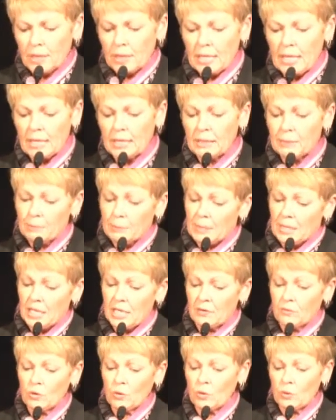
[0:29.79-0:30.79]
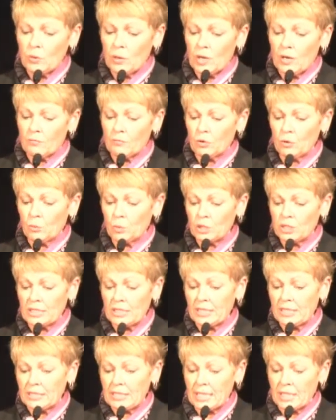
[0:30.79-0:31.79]
Let me give you a few more
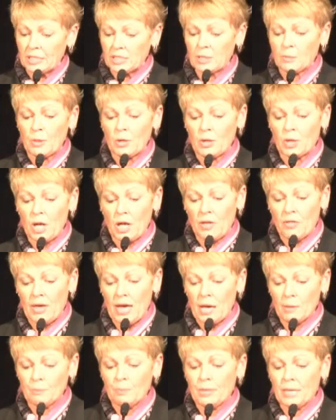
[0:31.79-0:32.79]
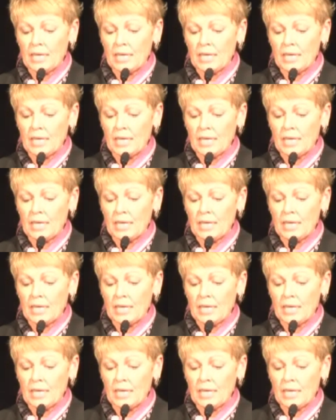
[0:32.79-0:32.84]
details about all that,